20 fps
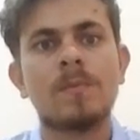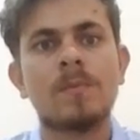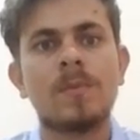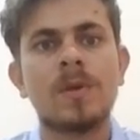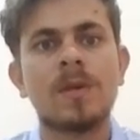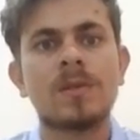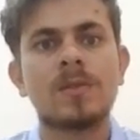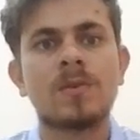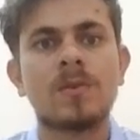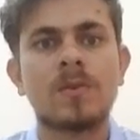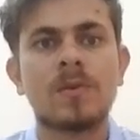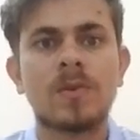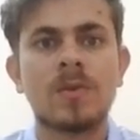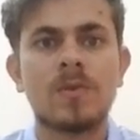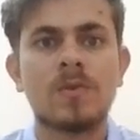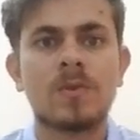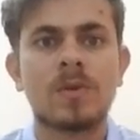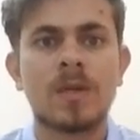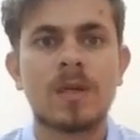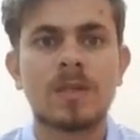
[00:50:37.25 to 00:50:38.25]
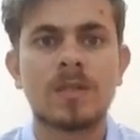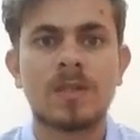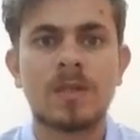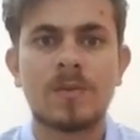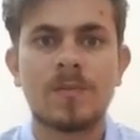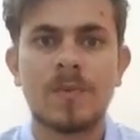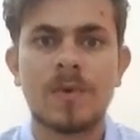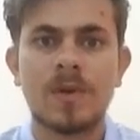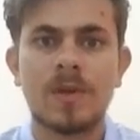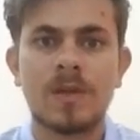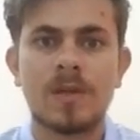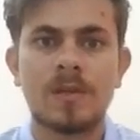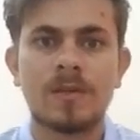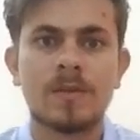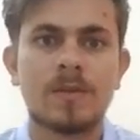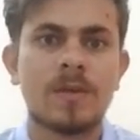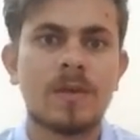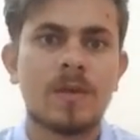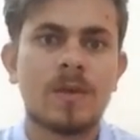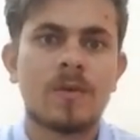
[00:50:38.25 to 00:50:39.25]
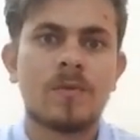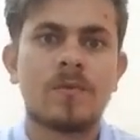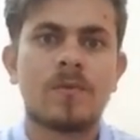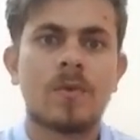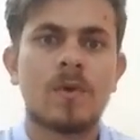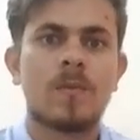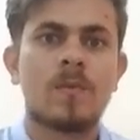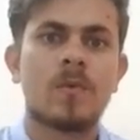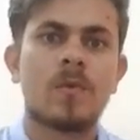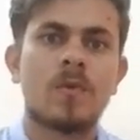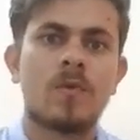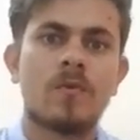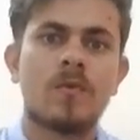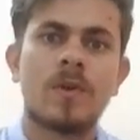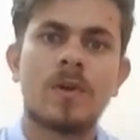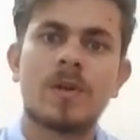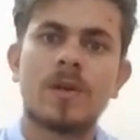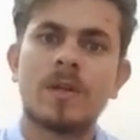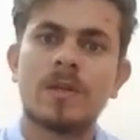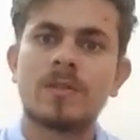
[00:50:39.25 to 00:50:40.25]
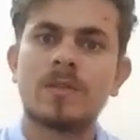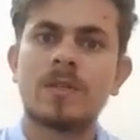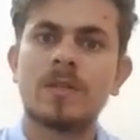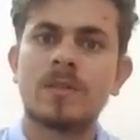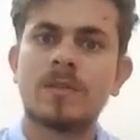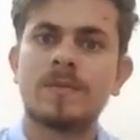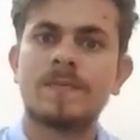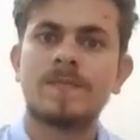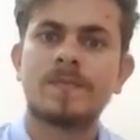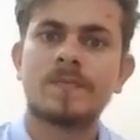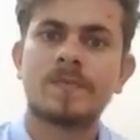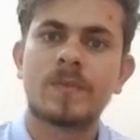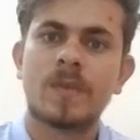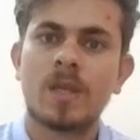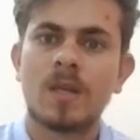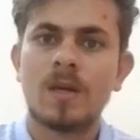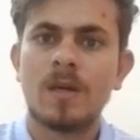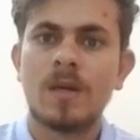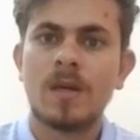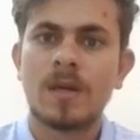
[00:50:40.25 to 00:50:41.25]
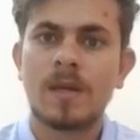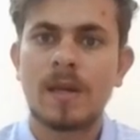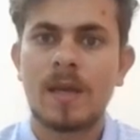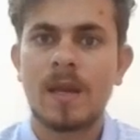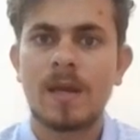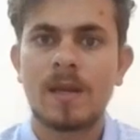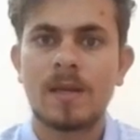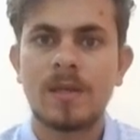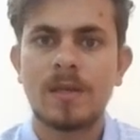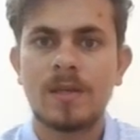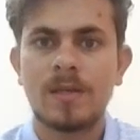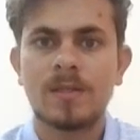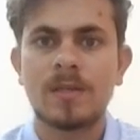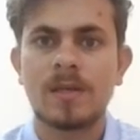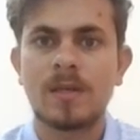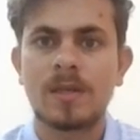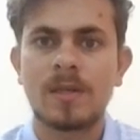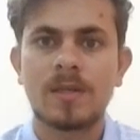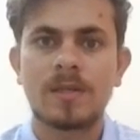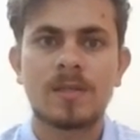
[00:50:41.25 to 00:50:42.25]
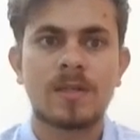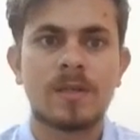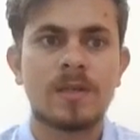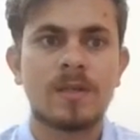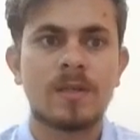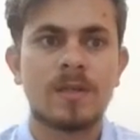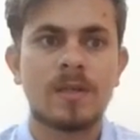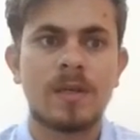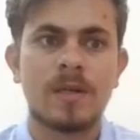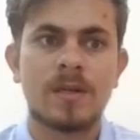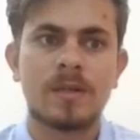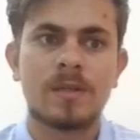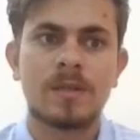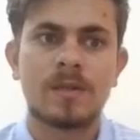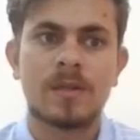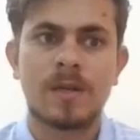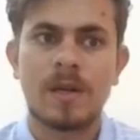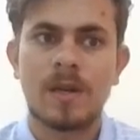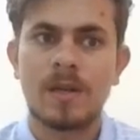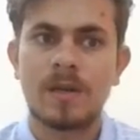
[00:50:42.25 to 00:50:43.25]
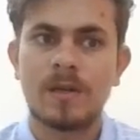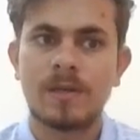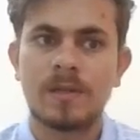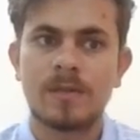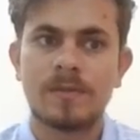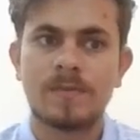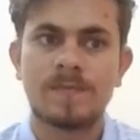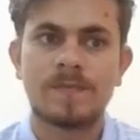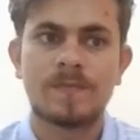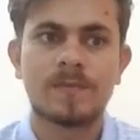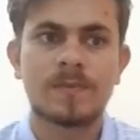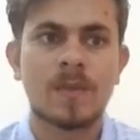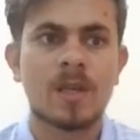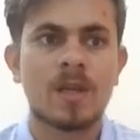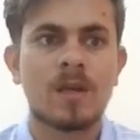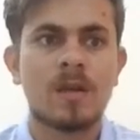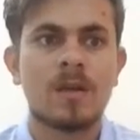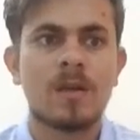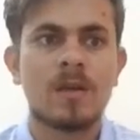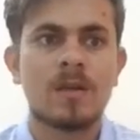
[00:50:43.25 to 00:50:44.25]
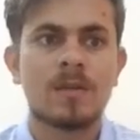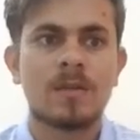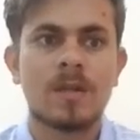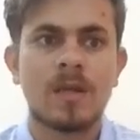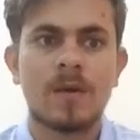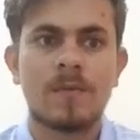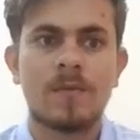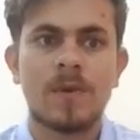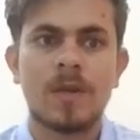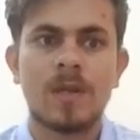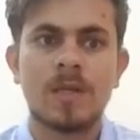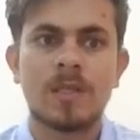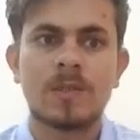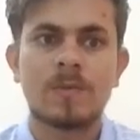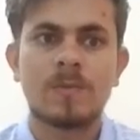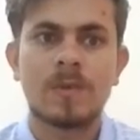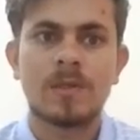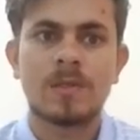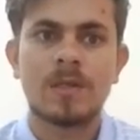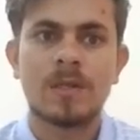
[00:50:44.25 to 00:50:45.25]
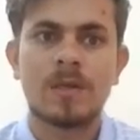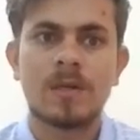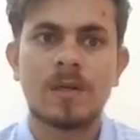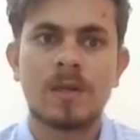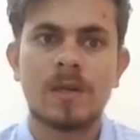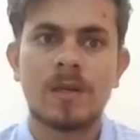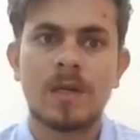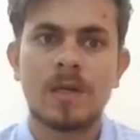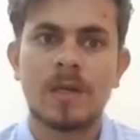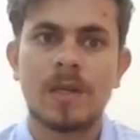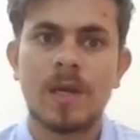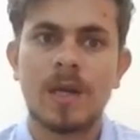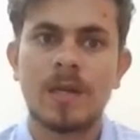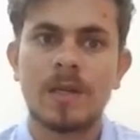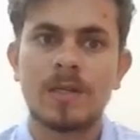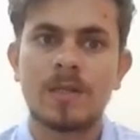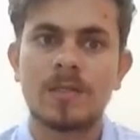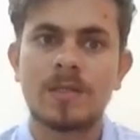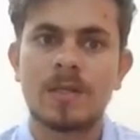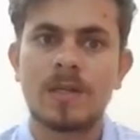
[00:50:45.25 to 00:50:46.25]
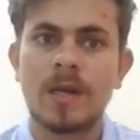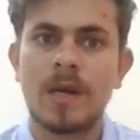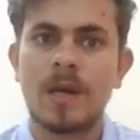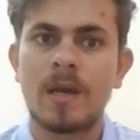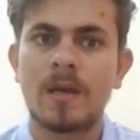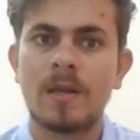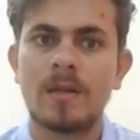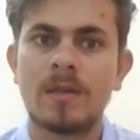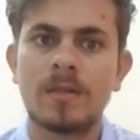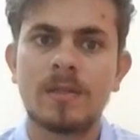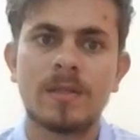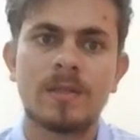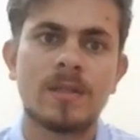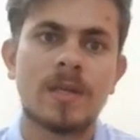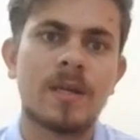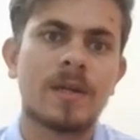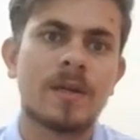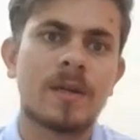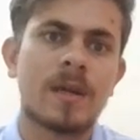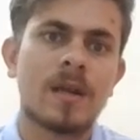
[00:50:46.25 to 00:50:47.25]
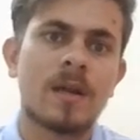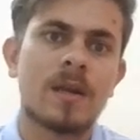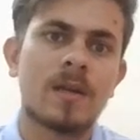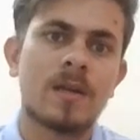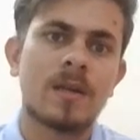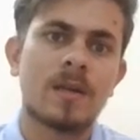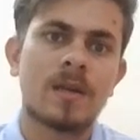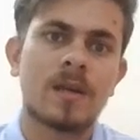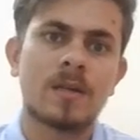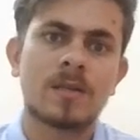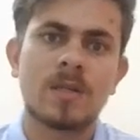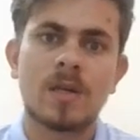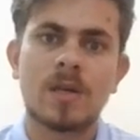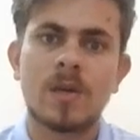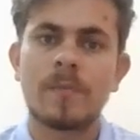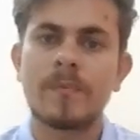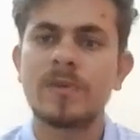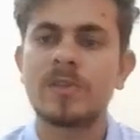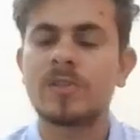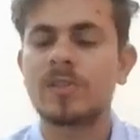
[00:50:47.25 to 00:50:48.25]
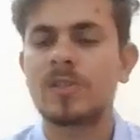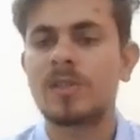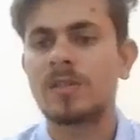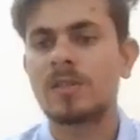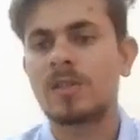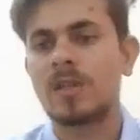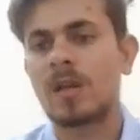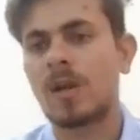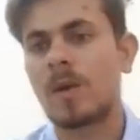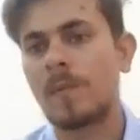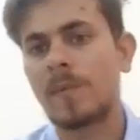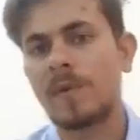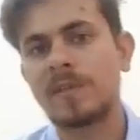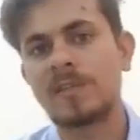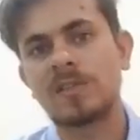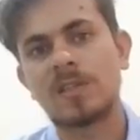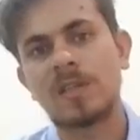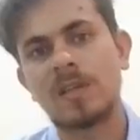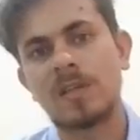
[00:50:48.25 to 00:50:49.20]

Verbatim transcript: Based on new testimony from two witnesses, Kenny is arrested and tried. The evidence presented at Kenny's trial is entirely circumstantial,